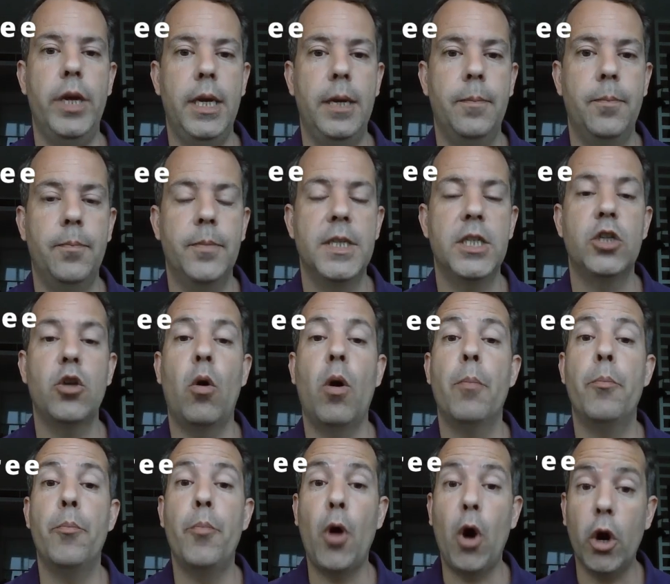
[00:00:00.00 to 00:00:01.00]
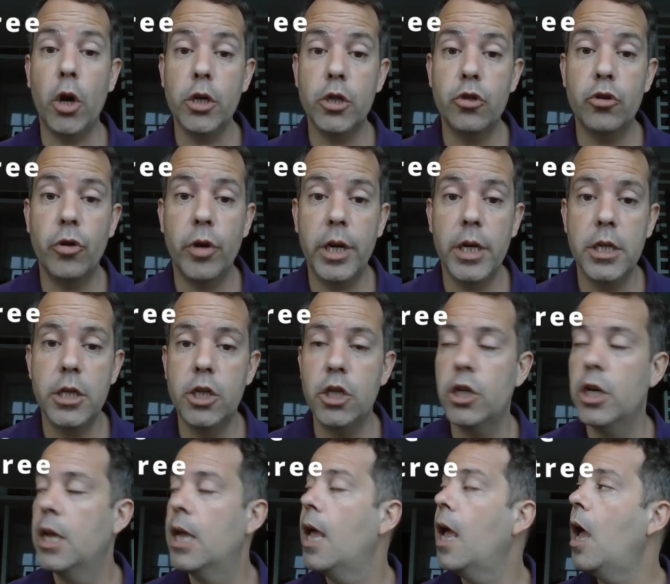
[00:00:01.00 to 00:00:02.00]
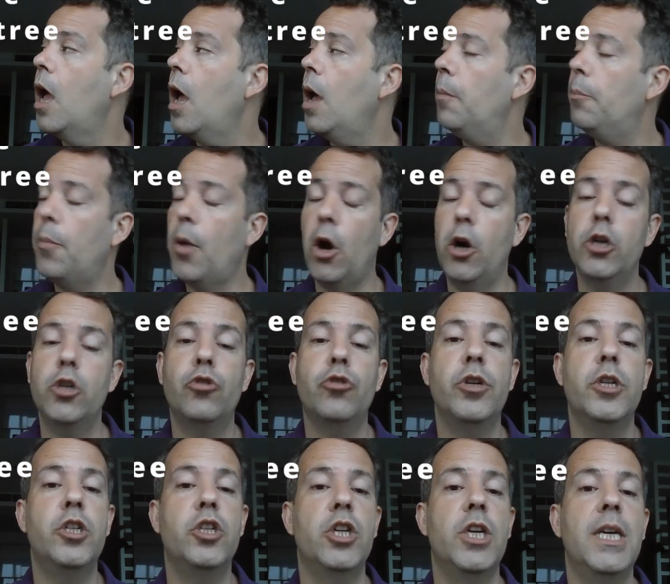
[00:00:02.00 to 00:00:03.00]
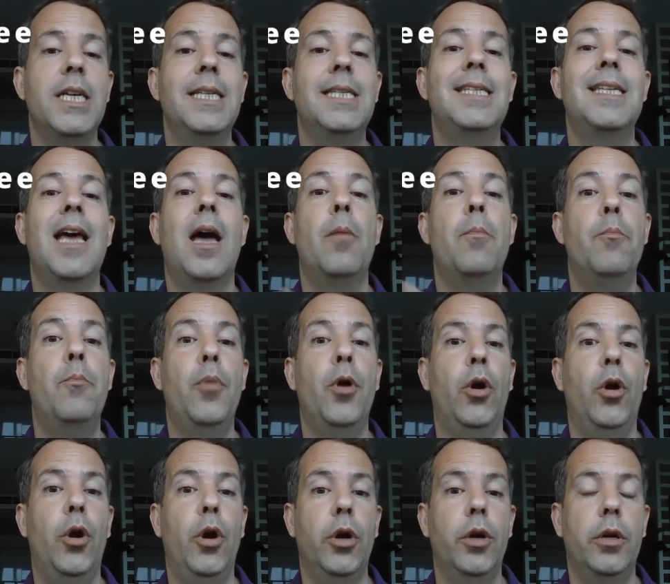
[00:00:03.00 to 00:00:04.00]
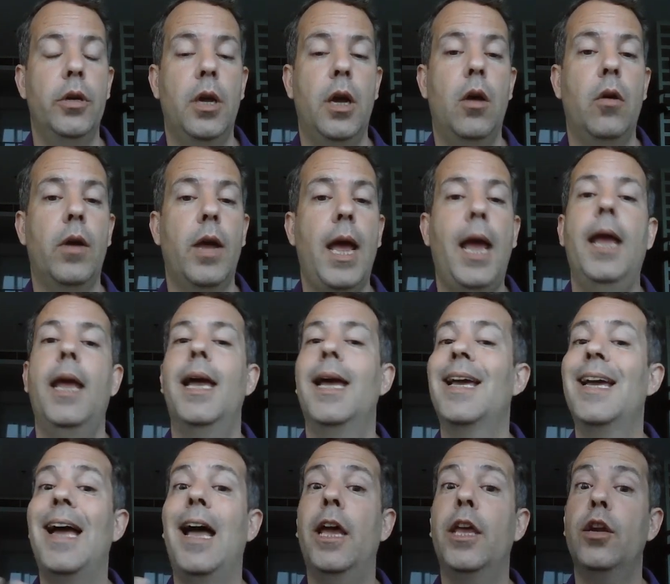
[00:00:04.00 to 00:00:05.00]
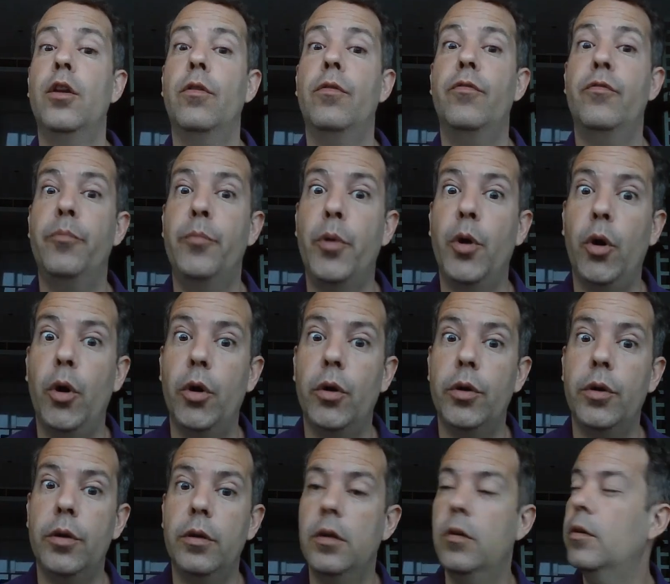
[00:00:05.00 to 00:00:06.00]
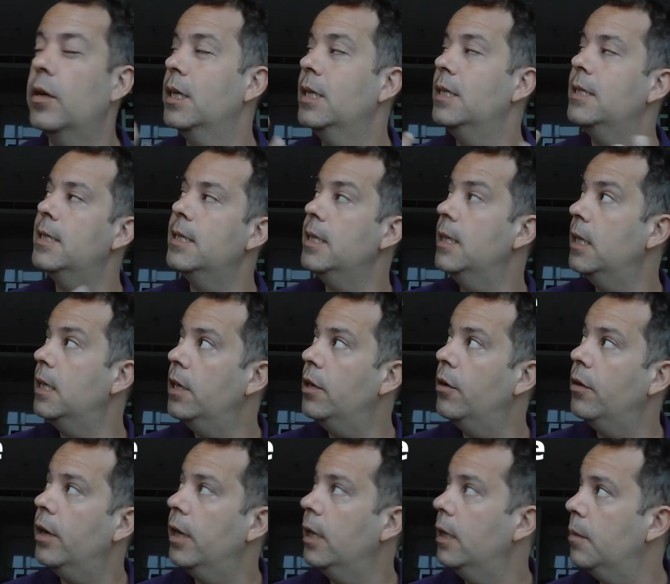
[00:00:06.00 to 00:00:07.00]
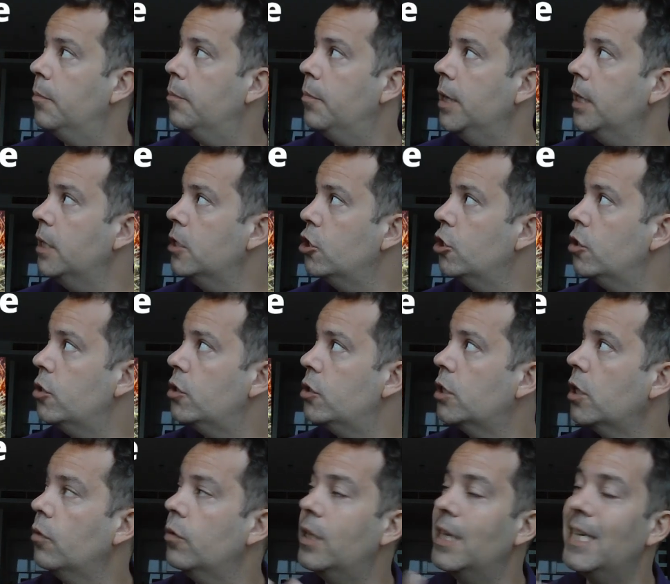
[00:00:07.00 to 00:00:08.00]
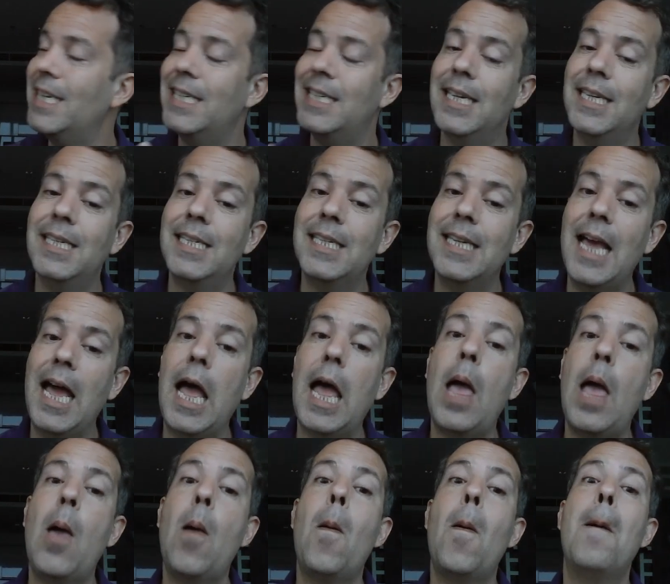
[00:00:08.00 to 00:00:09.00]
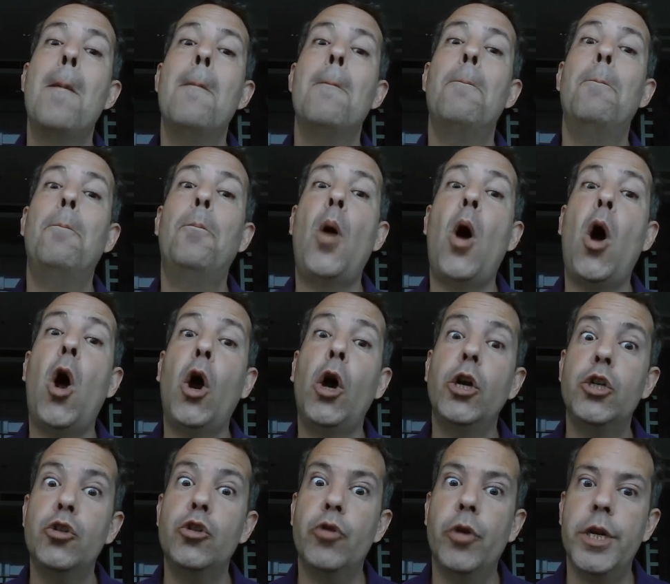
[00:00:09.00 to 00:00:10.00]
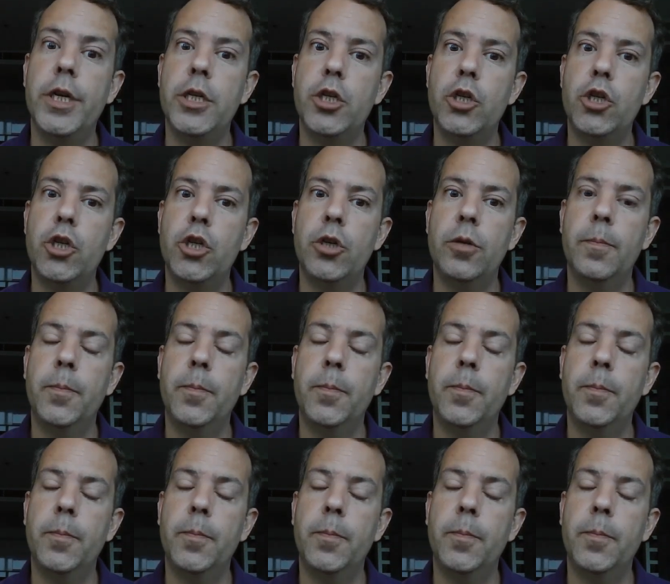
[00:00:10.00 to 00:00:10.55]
So a partridge is a bird, okay? A kind of bird. You can see here in the picture. So this is a partridge.